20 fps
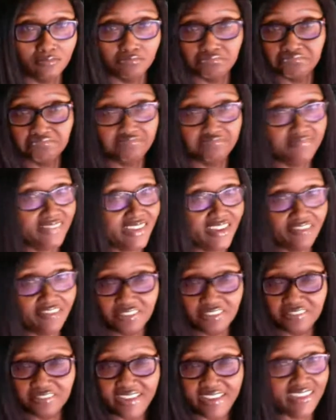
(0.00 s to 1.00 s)
Never.
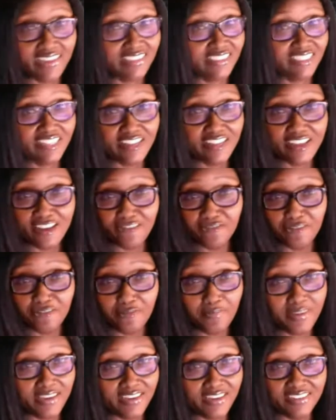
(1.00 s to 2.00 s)
That has never
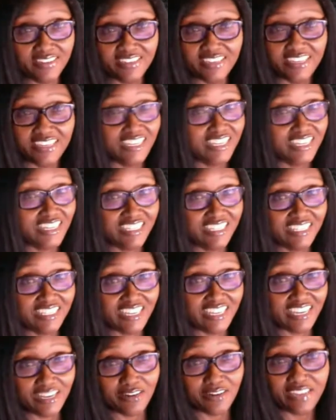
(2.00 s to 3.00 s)
been
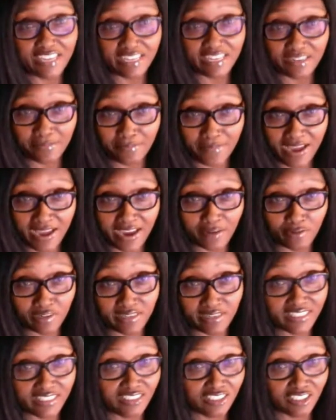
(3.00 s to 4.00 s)
in my
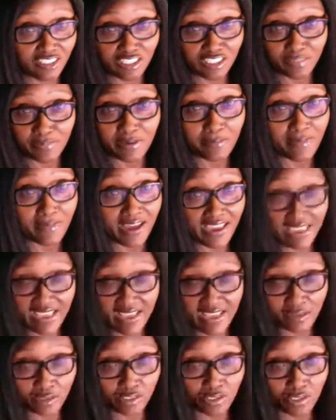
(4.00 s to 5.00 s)
relationship, in my
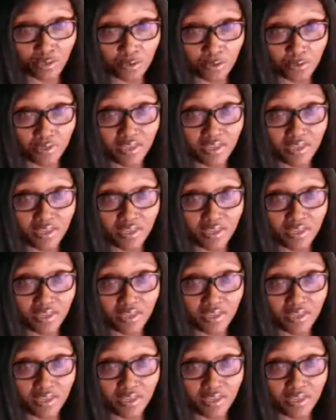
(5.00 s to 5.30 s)
household.